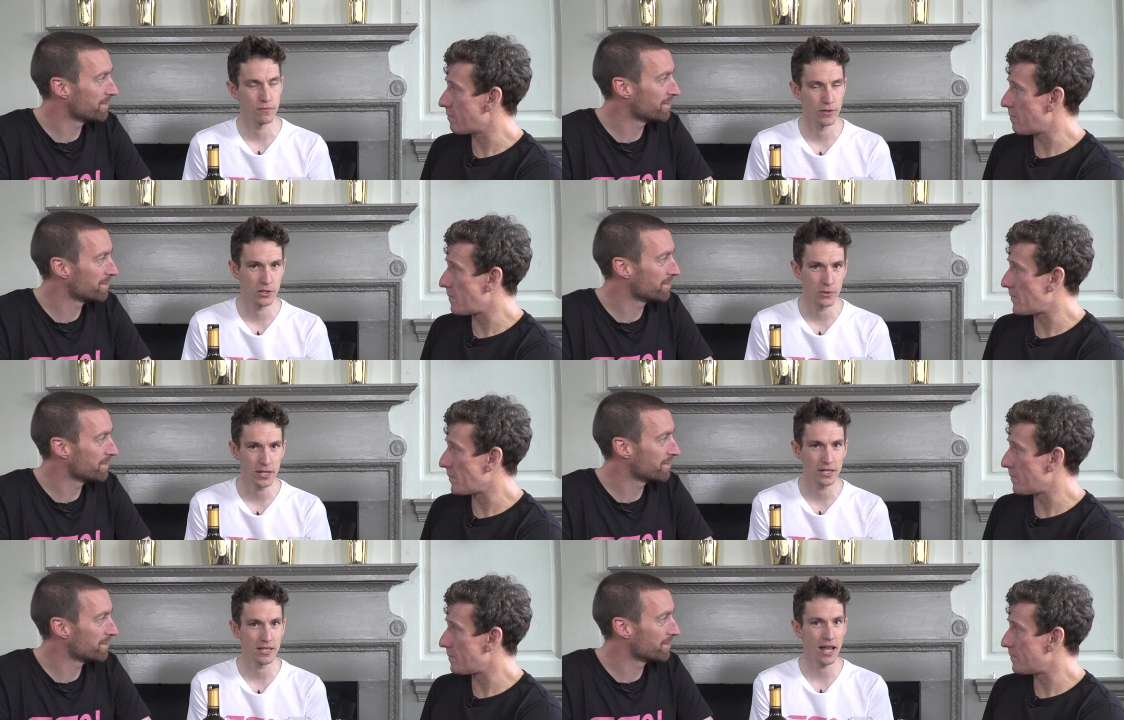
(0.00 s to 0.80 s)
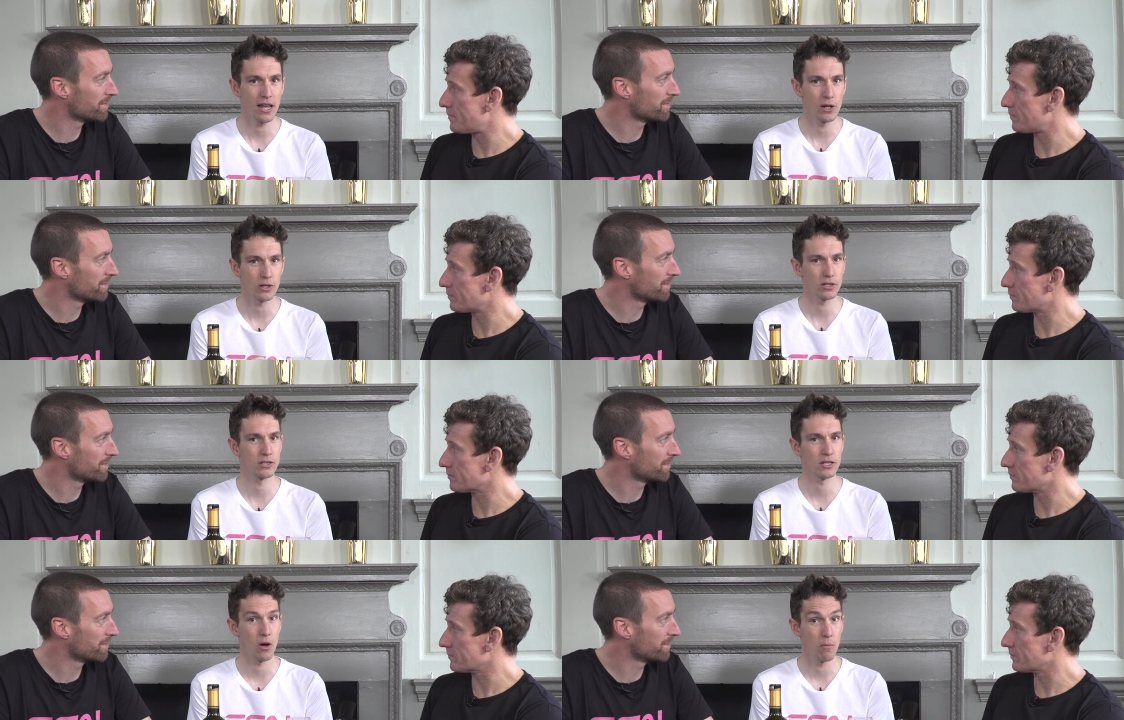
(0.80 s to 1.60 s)
Speaker 1: of victory because that
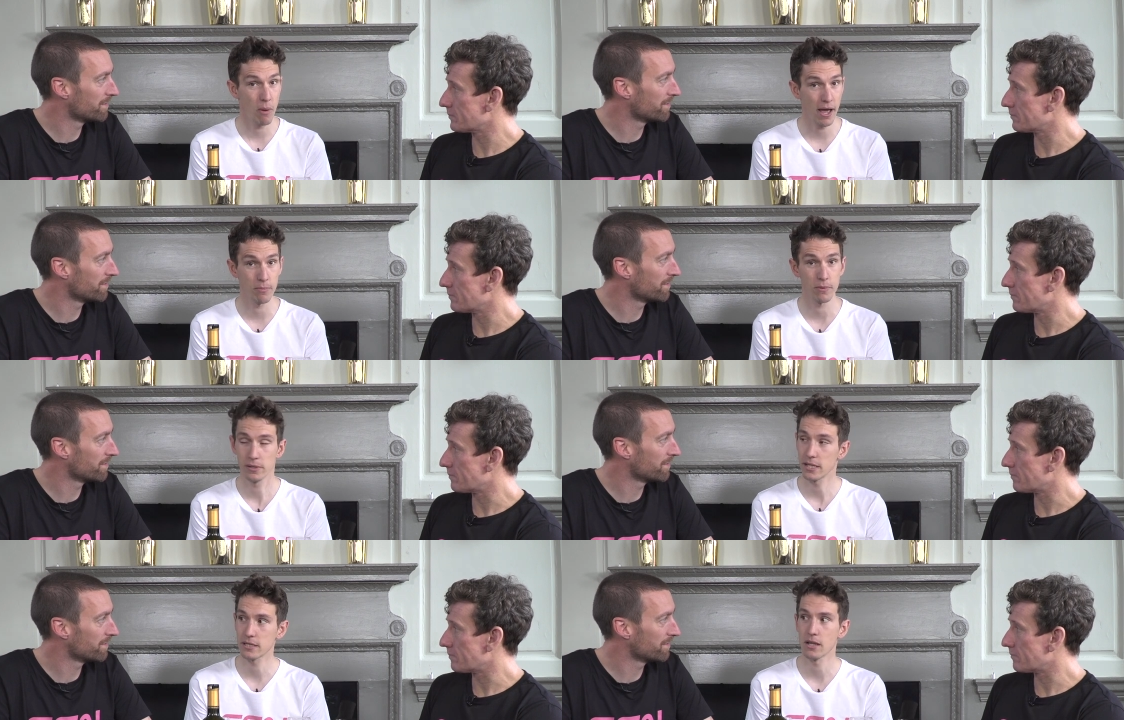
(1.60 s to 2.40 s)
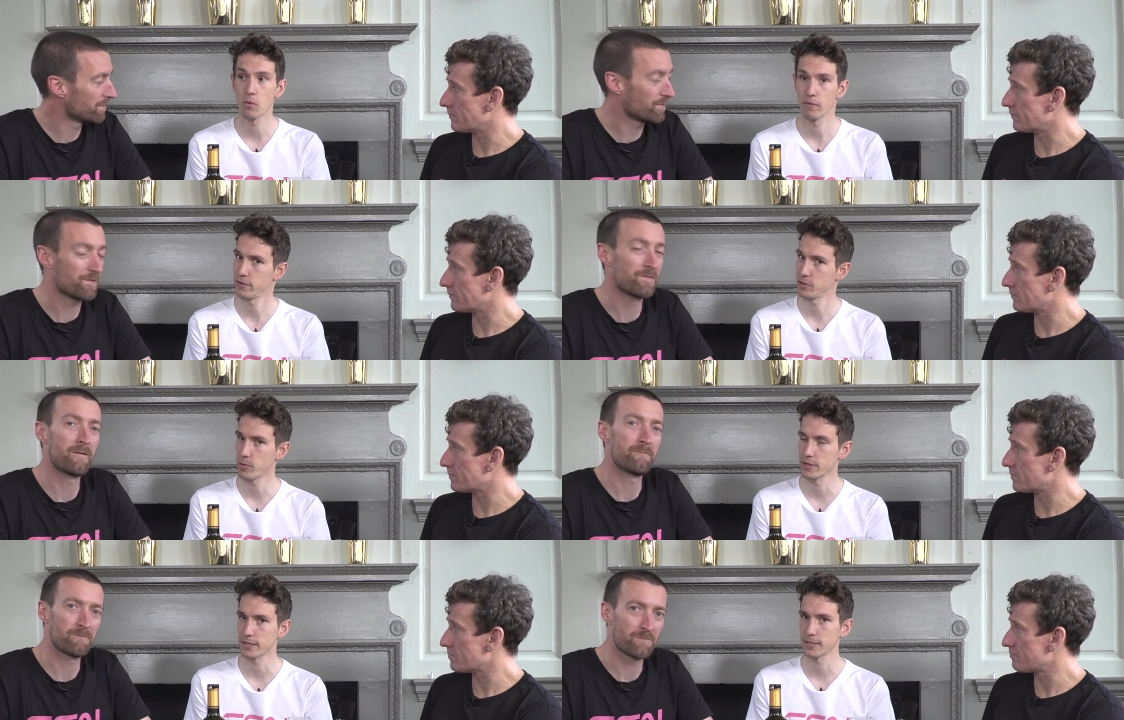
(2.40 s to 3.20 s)
looks, on paper at least, like one for the
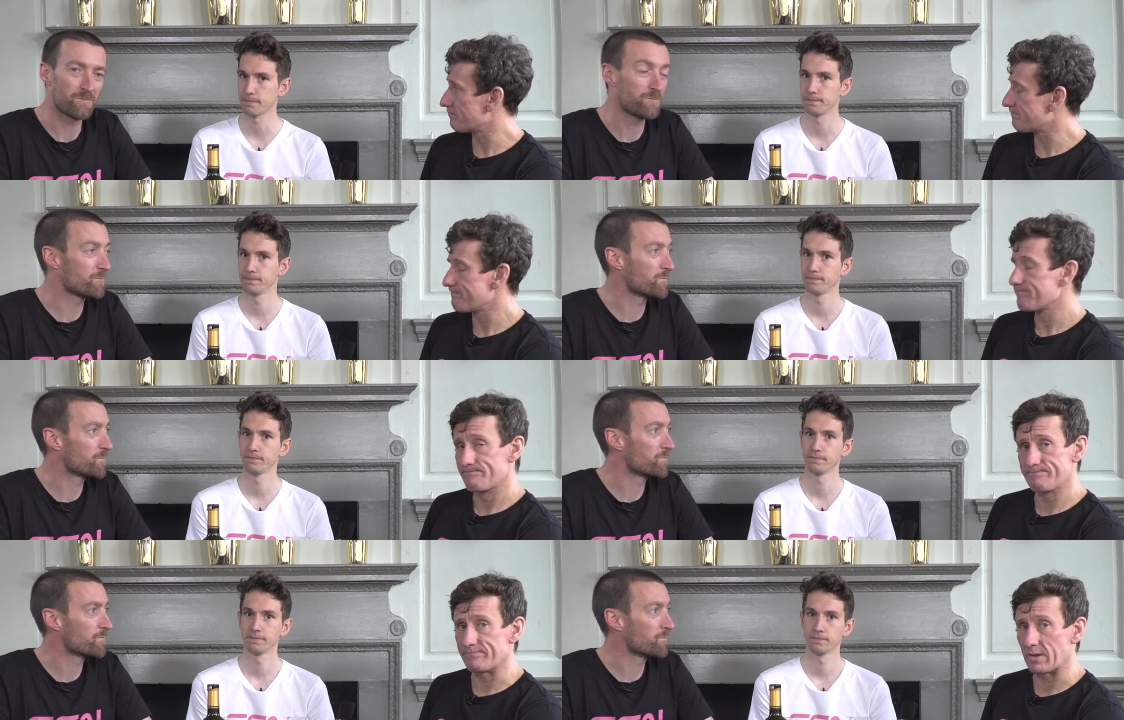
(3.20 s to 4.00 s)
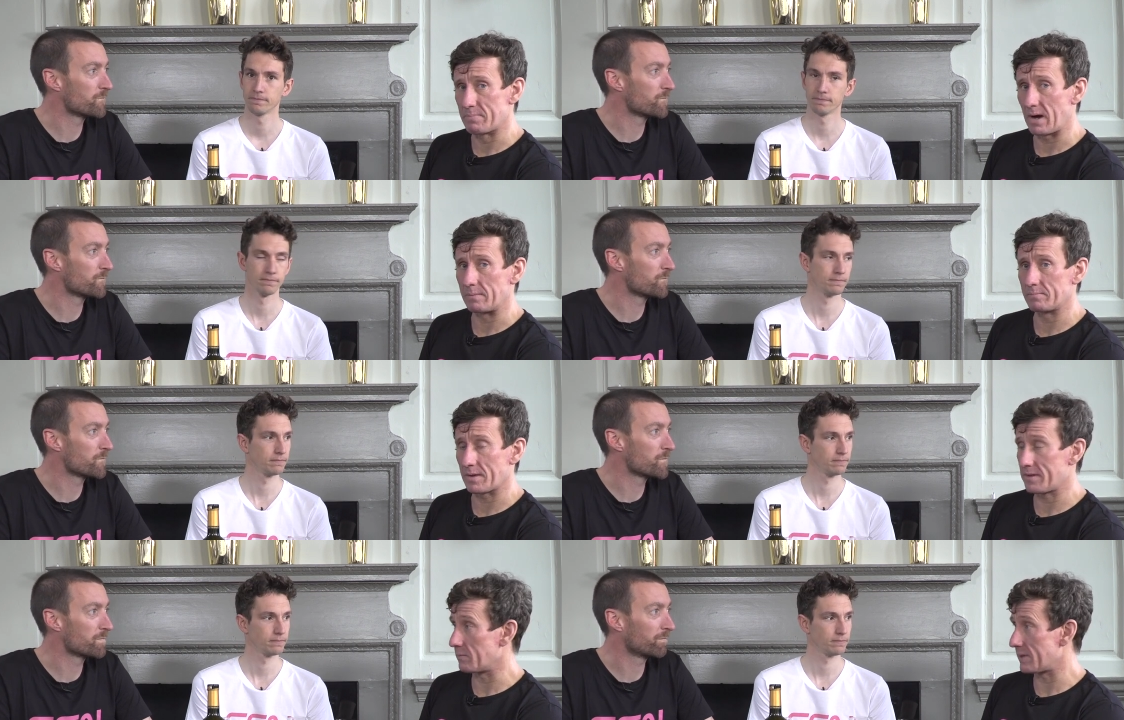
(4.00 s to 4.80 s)
sprinters. Mm. But I
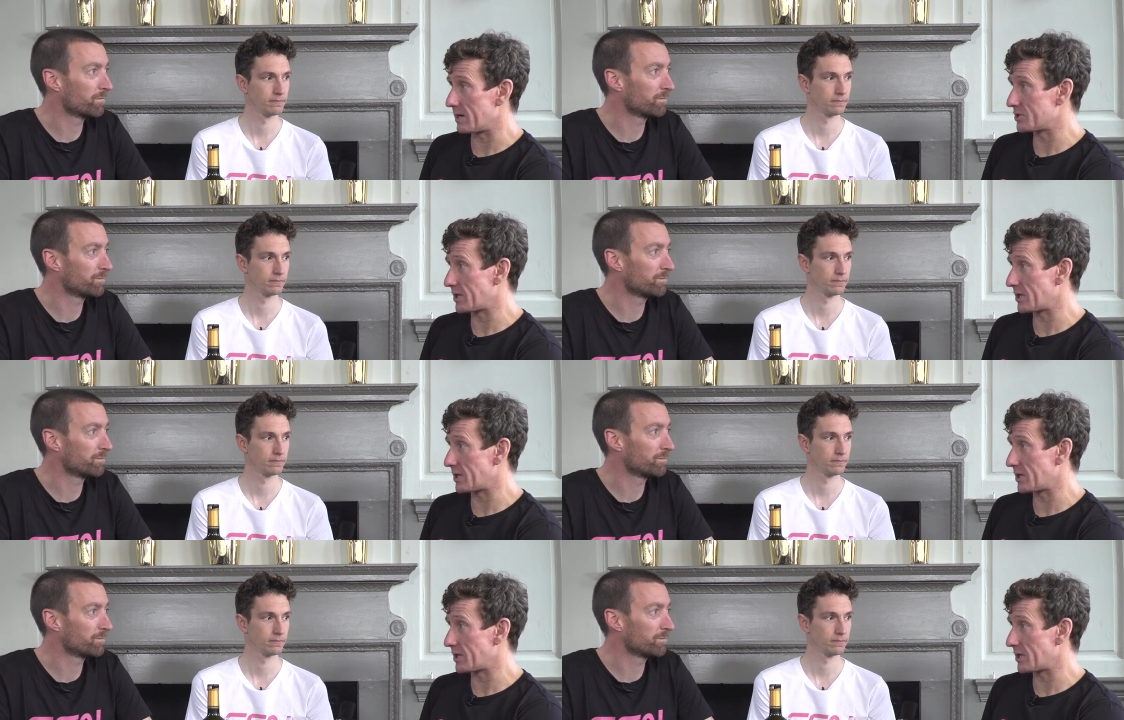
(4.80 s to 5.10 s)
think without a